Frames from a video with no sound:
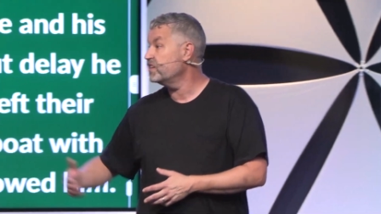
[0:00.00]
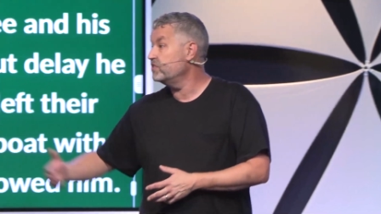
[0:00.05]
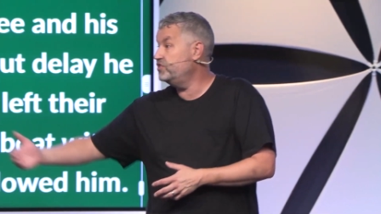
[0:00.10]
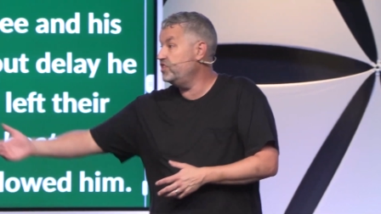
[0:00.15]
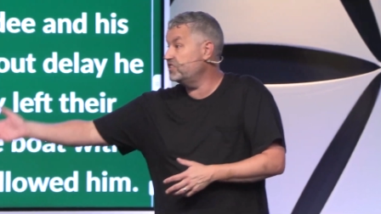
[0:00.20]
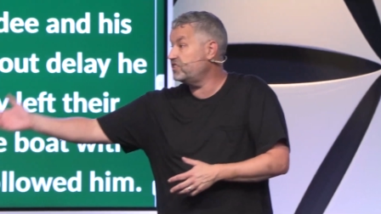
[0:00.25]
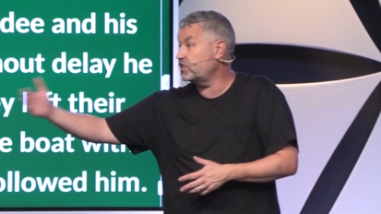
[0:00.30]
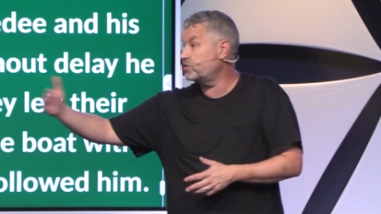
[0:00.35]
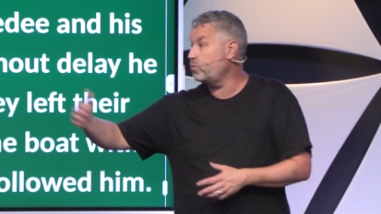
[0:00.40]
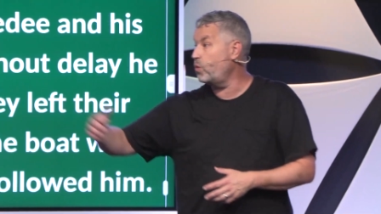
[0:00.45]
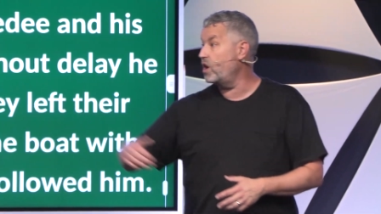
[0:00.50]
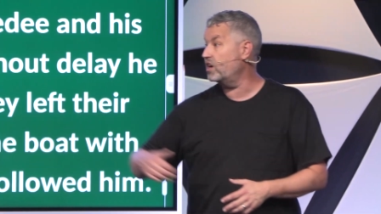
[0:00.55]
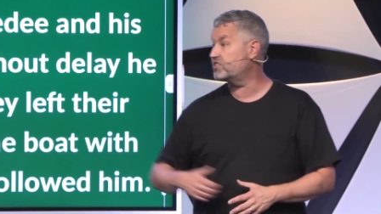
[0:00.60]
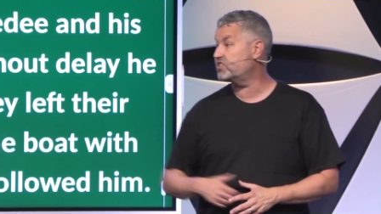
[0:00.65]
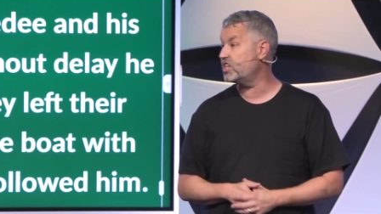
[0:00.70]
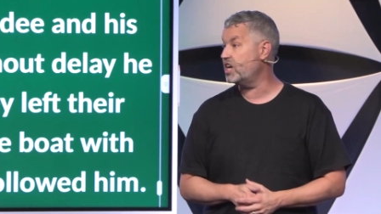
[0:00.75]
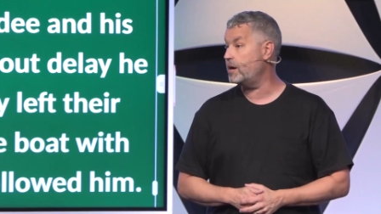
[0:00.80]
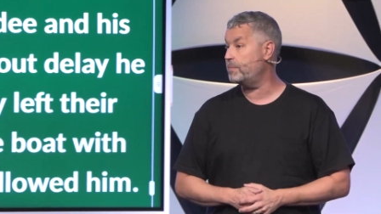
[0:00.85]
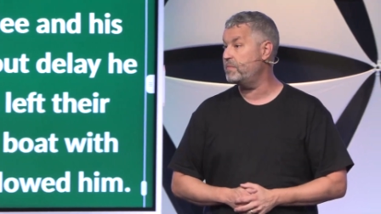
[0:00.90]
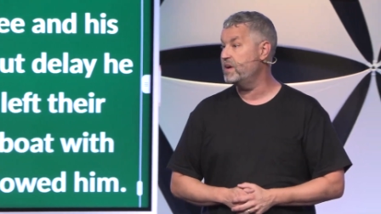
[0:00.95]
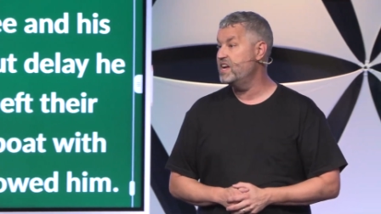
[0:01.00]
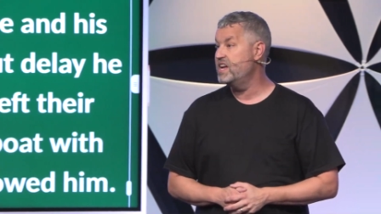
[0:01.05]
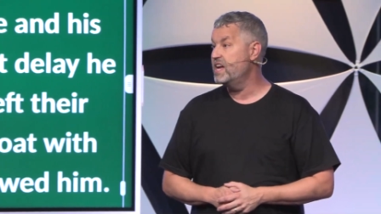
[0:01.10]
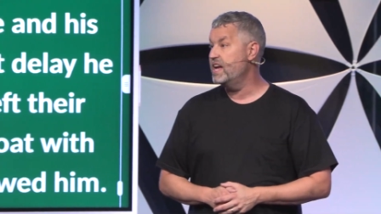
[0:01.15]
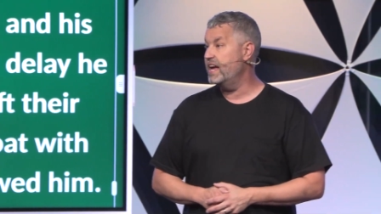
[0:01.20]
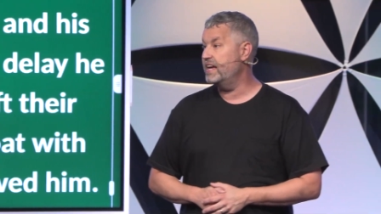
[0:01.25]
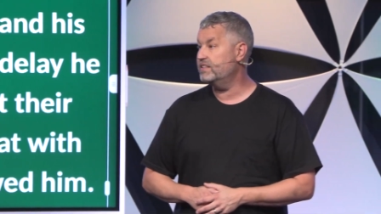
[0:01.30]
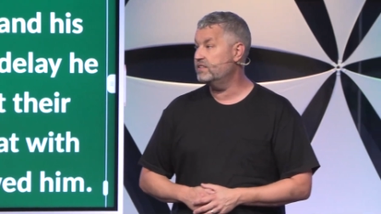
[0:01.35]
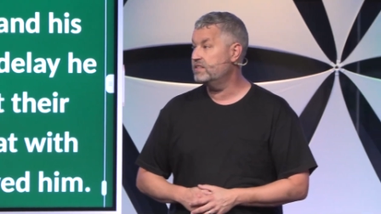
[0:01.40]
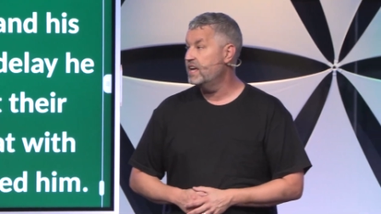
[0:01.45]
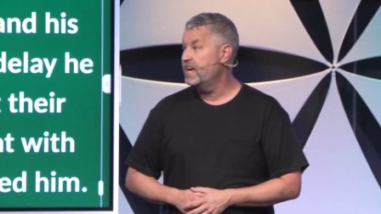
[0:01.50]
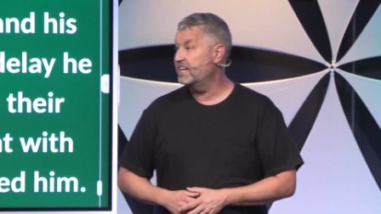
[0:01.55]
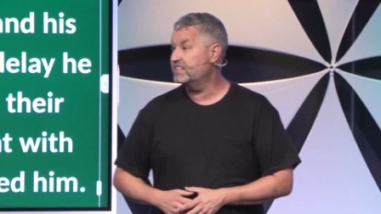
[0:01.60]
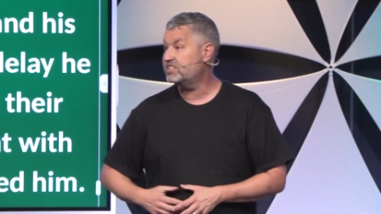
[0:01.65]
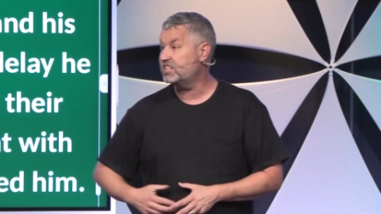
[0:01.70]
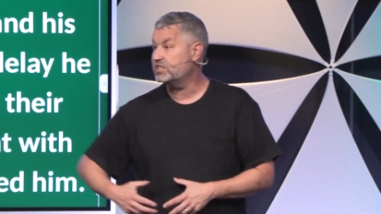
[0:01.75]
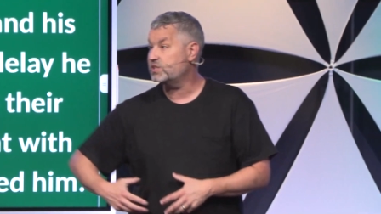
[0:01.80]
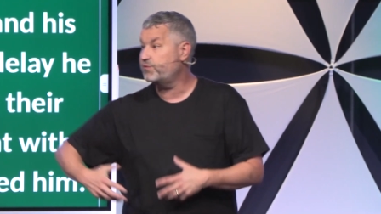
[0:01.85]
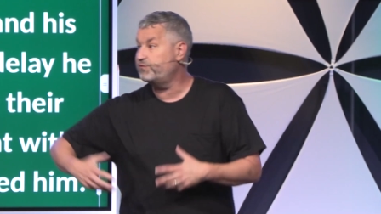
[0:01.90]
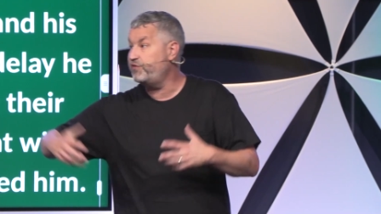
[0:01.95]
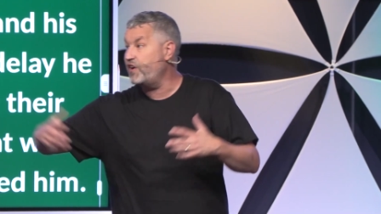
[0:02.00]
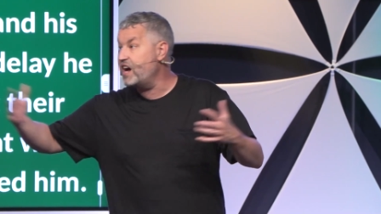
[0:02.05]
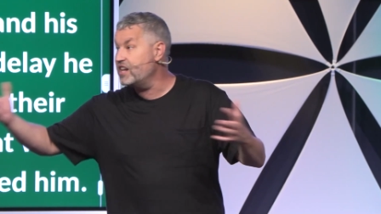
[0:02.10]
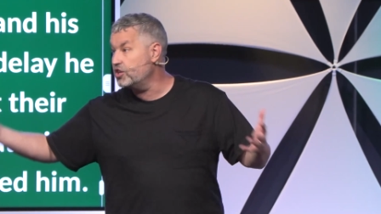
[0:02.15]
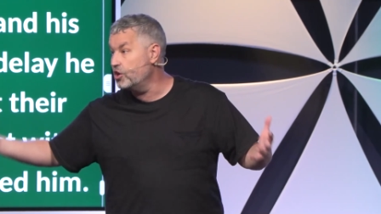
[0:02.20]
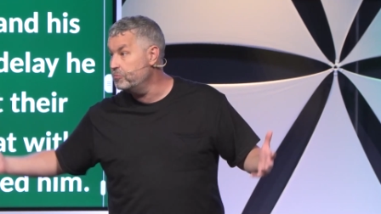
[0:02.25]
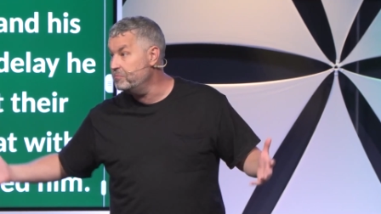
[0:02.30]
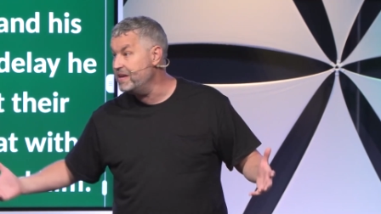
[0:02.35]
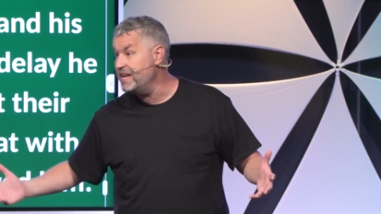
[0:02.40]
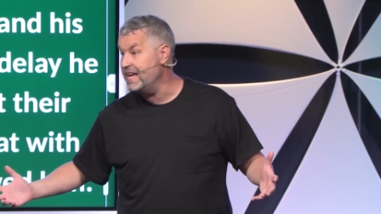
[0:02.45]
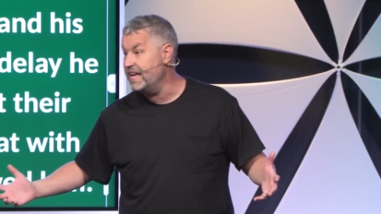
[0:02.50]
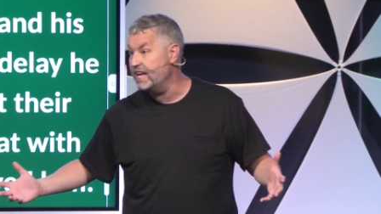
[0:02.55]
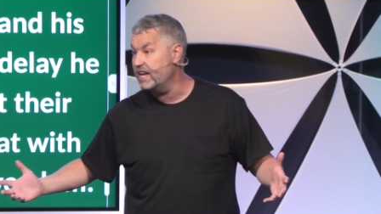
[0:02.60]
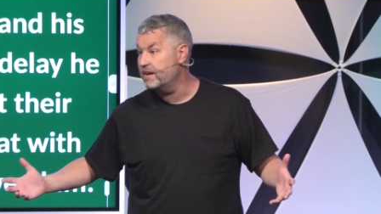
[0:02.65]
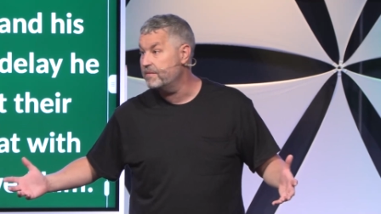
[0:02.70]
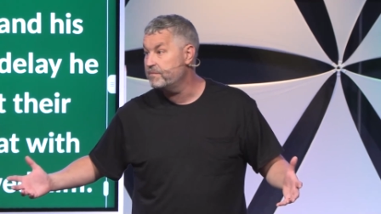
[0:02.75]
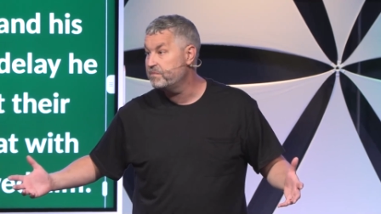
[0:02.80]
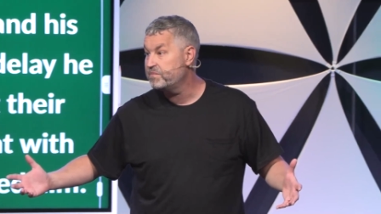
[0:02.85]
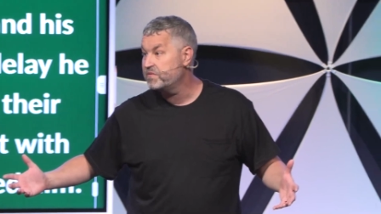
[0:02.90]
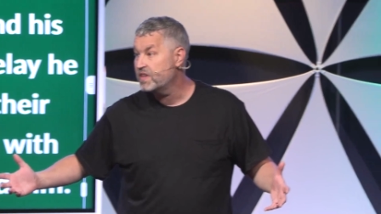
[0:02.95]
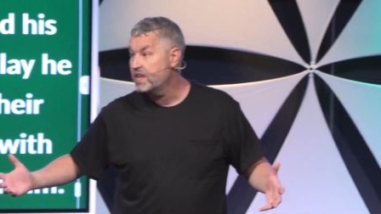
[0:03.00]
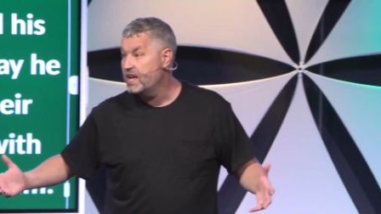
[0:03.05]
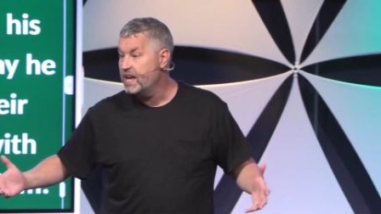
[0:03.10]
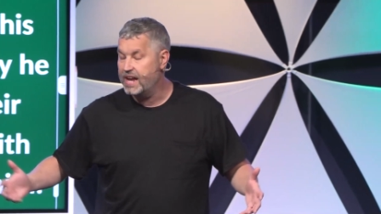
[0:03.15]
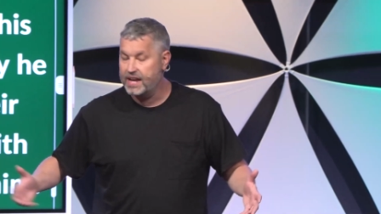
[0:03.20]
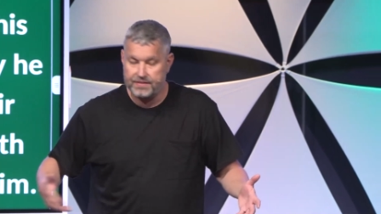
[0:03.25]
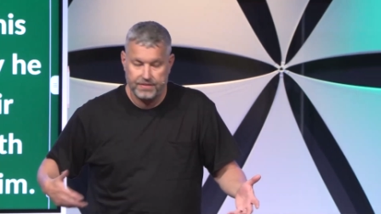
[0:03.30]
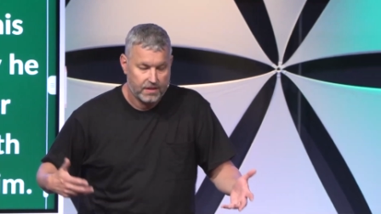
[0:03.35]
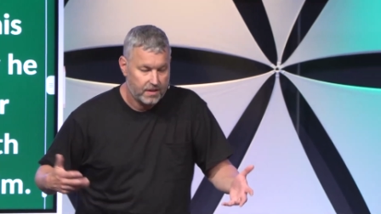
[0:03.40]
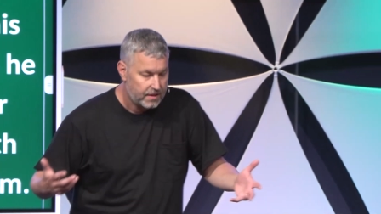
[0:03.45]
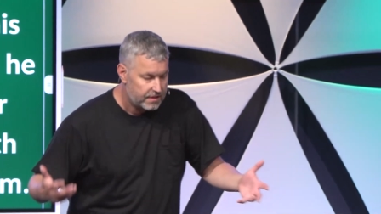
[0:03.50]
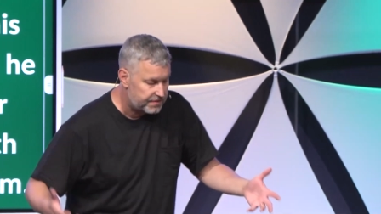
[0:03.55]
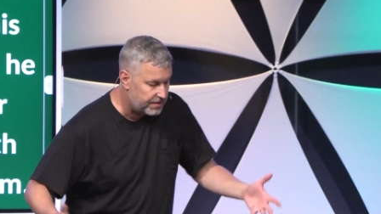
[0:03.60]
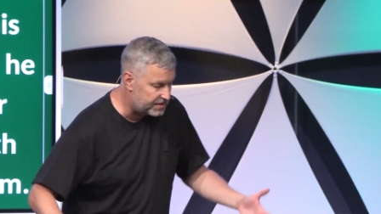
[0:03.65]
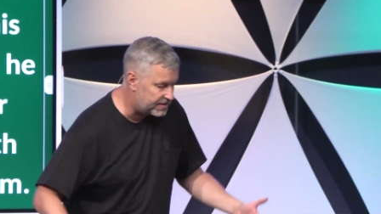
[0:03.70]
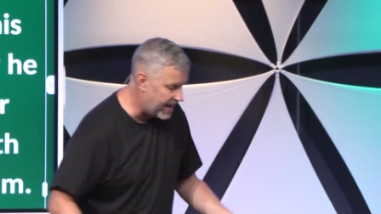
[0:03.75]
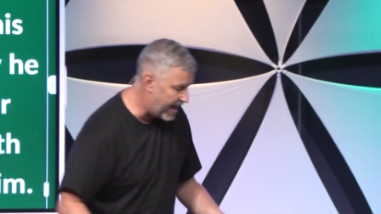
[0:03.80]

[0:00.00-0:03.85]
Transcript: Jesus walks up and, and says, follow me. And the